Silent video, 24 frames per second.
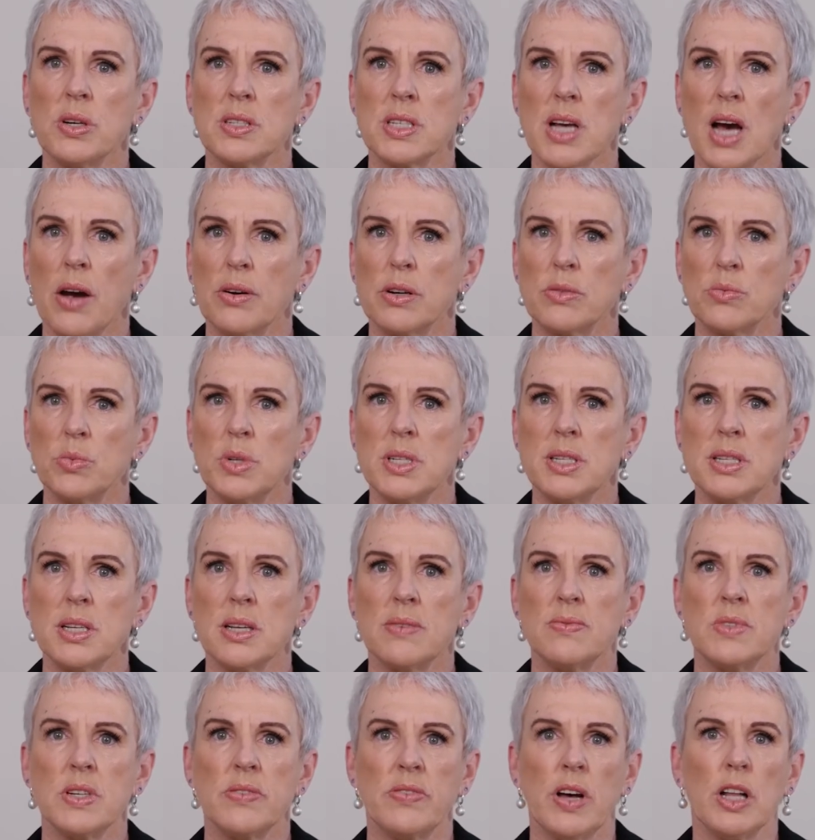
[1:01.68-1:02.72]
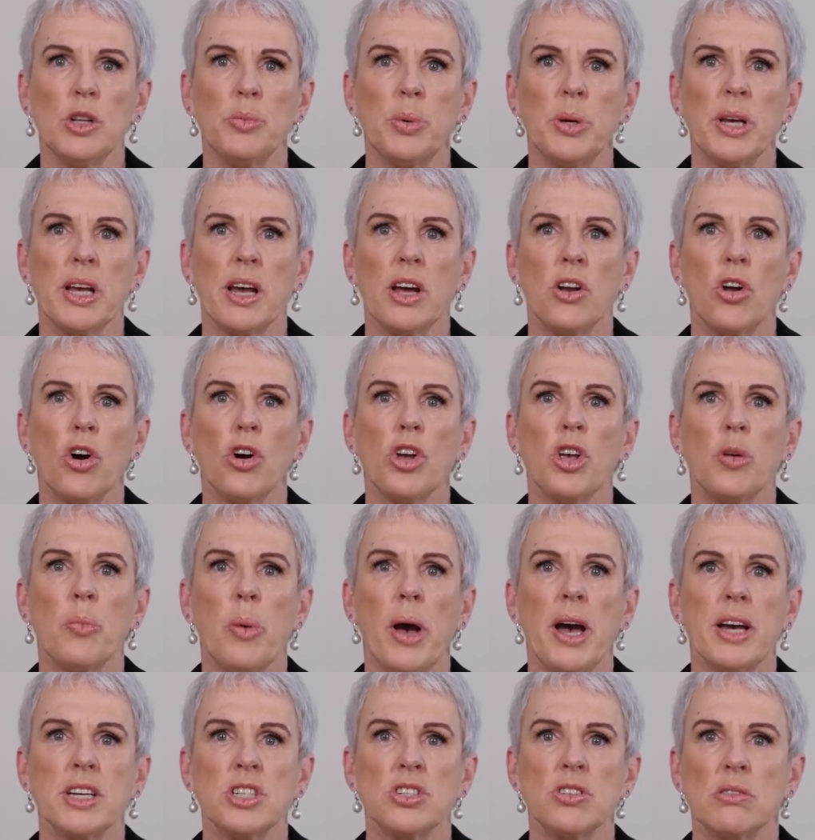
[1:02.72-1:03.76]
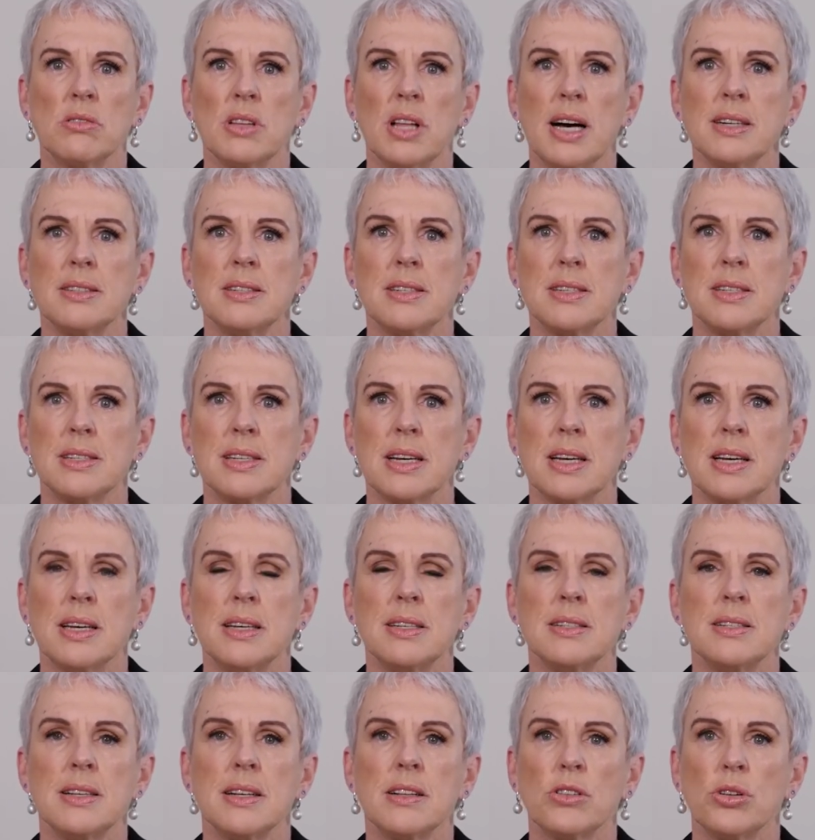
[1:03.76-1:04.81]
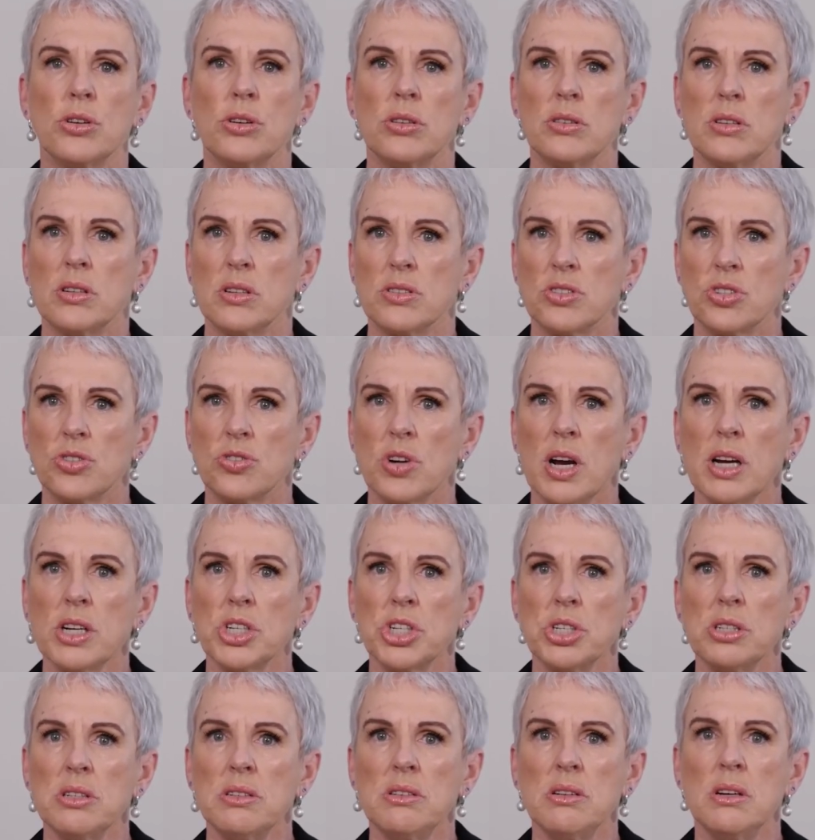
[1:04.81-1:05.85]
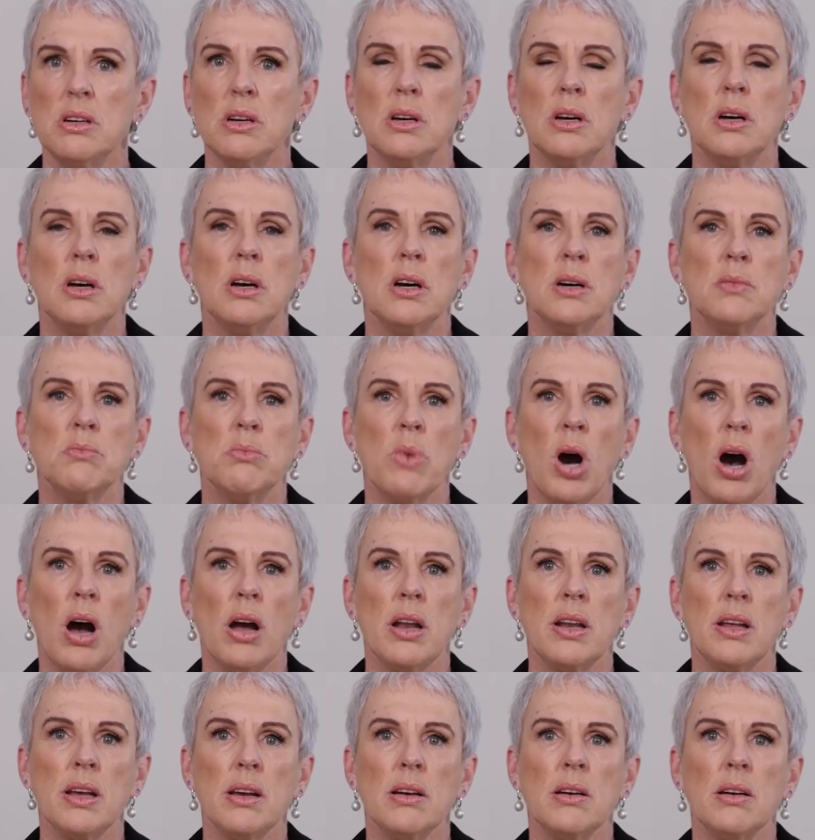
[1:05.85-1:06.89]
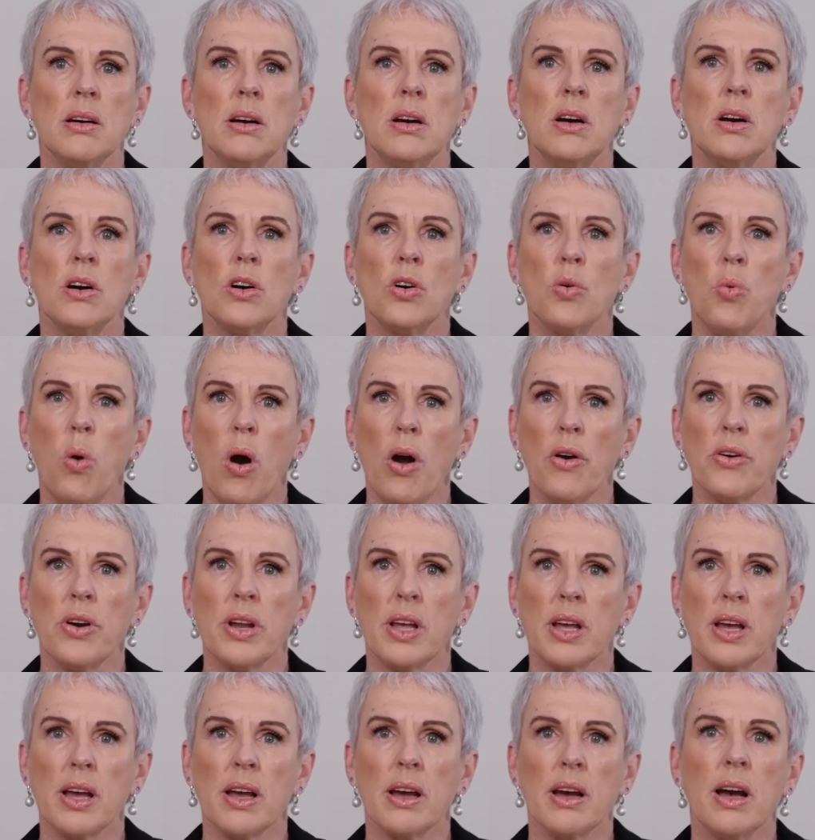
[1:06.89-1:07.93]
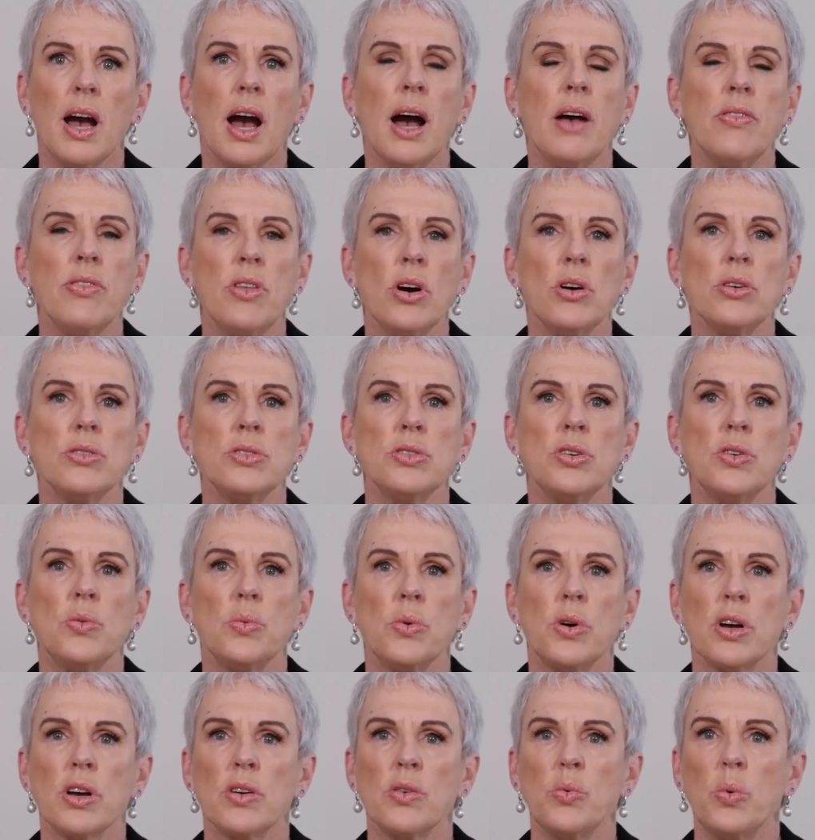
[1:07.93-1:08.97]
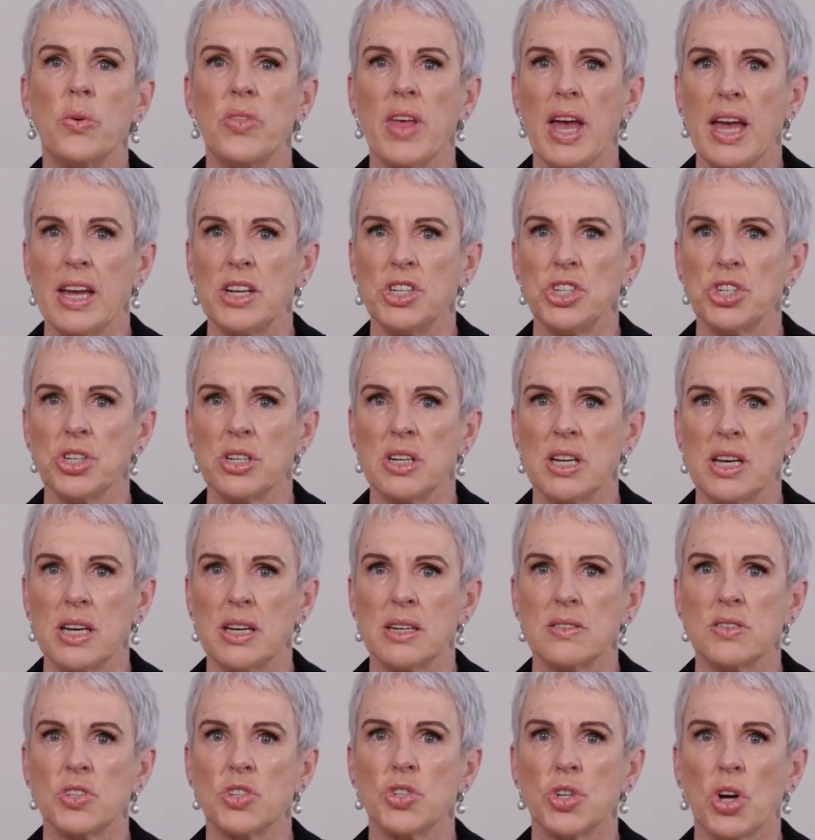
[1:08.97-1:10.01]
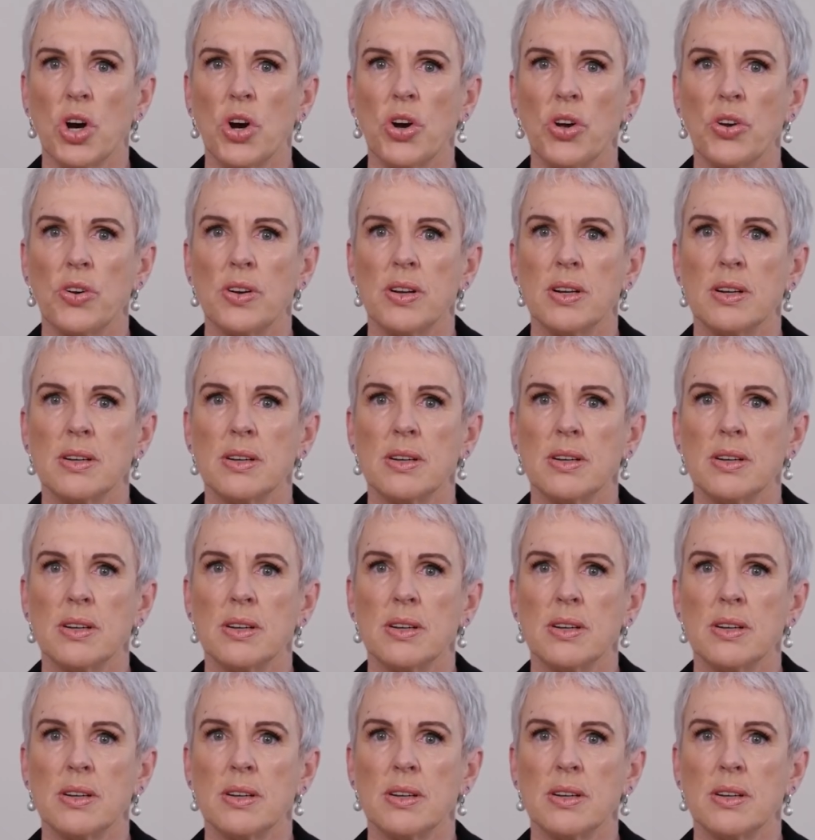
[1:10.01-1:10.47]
are at risk of developing an occupational lung disease include construction, mining, quarrying, and those who work with engineered stone.